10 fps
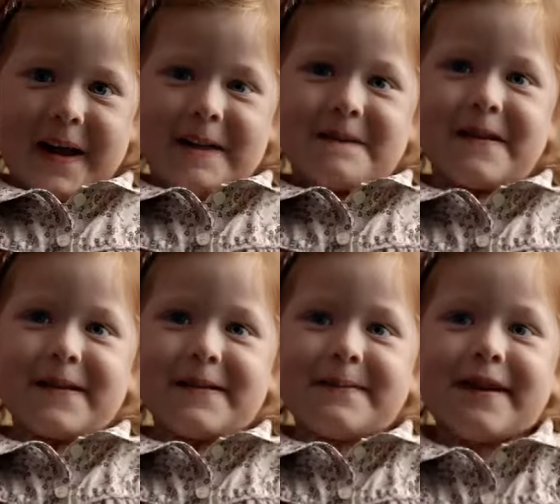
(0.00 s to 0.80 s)
I
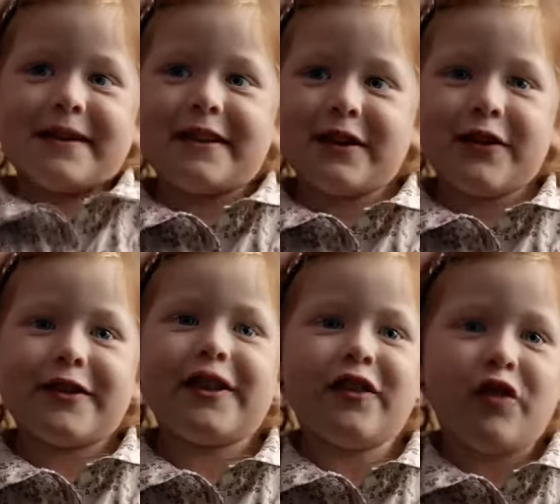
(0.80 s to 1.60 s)
finger
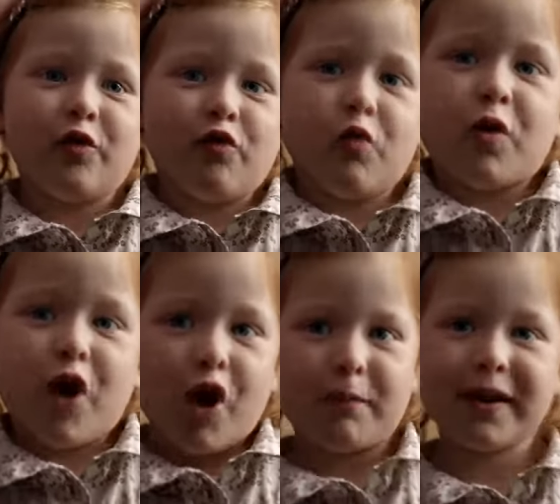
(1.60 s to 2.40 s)
on the living
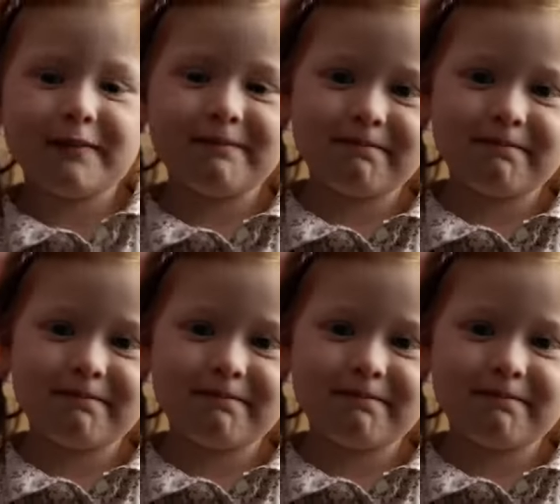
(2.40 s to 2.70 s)
room carpet.